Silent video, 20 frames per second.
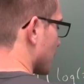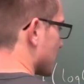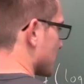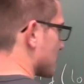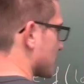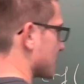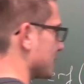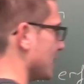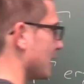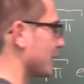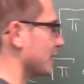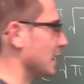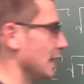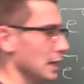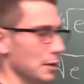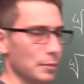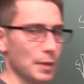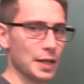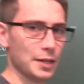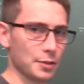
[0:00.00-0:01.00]
Snack
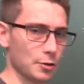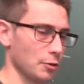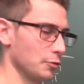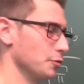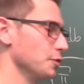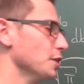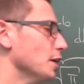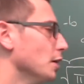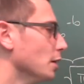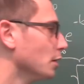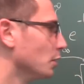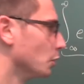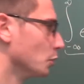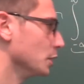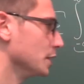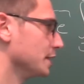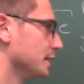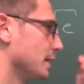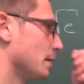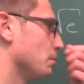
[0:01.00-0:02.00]
element of the
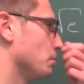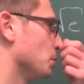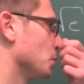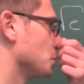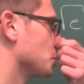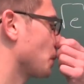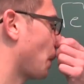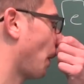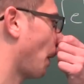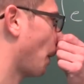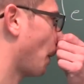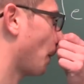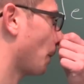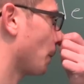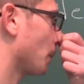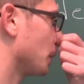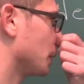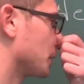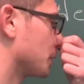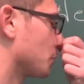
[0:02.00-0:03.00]
real numbers.
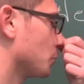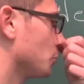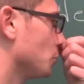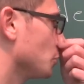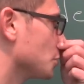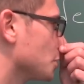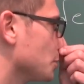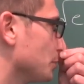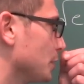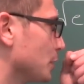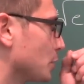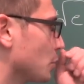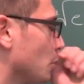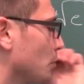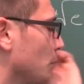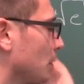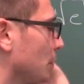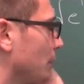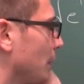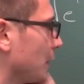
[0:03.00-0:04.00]
It could also be the
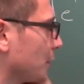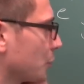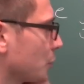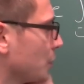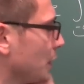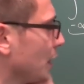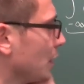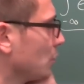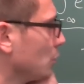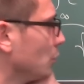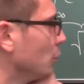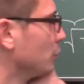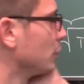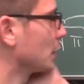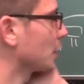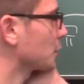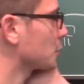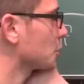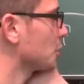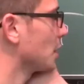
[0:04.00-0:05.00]
complementary error
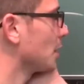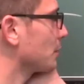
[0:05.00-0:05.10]
function.